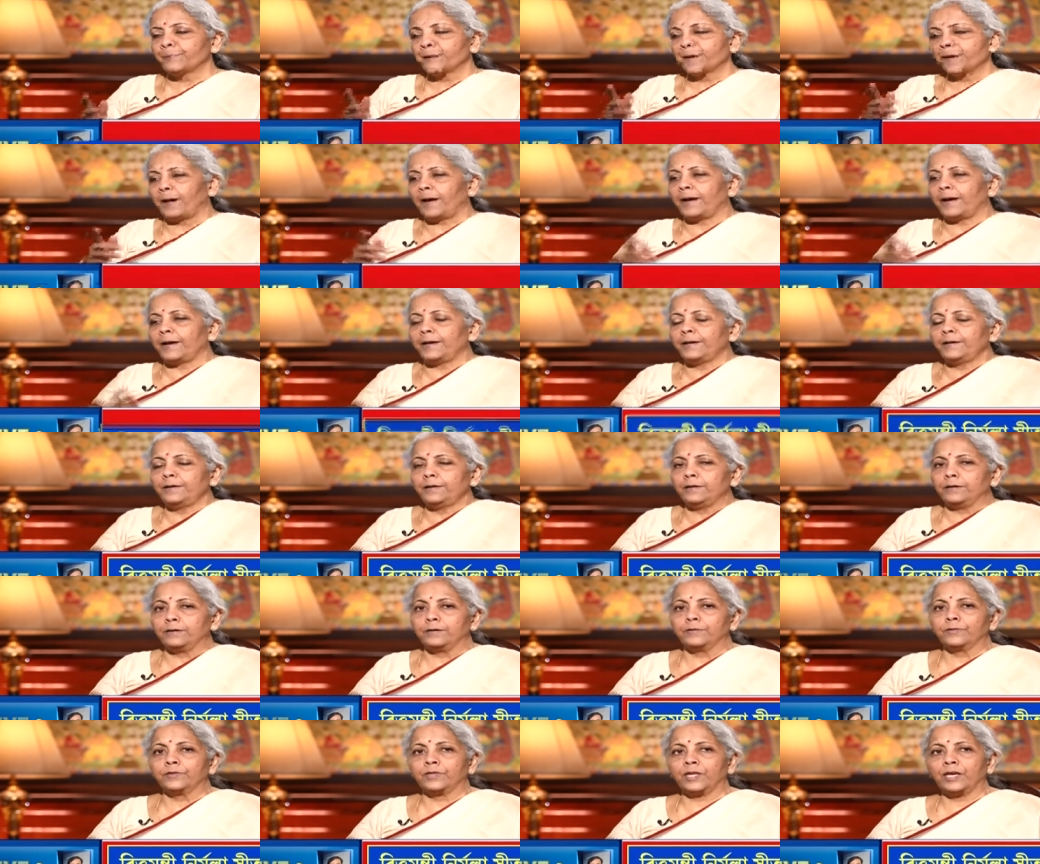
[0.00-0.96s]
and
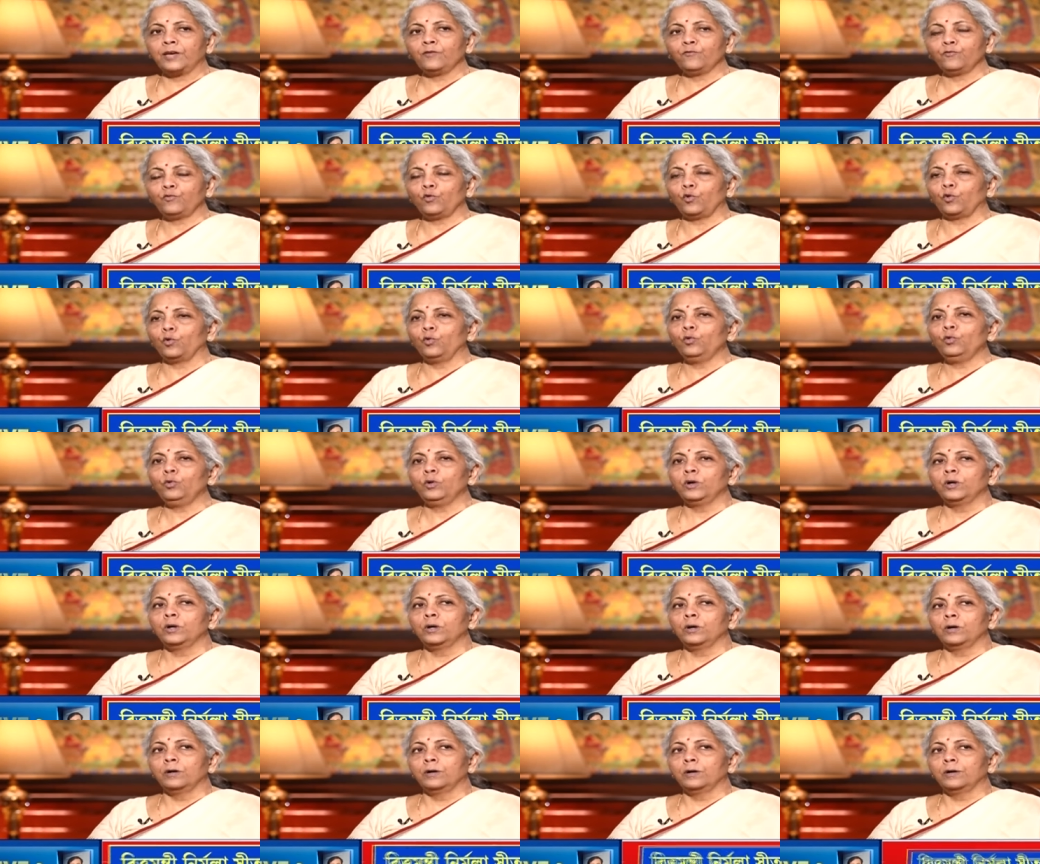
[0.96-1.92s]
therefore
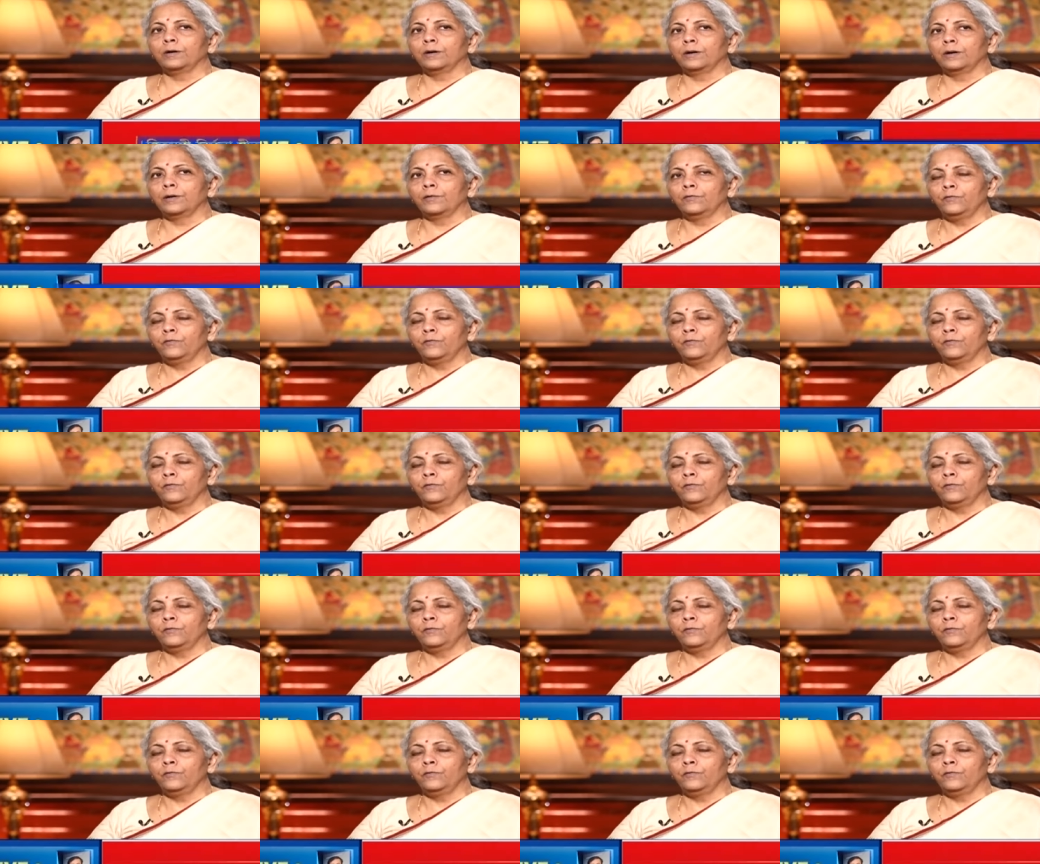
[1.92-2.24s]
uh,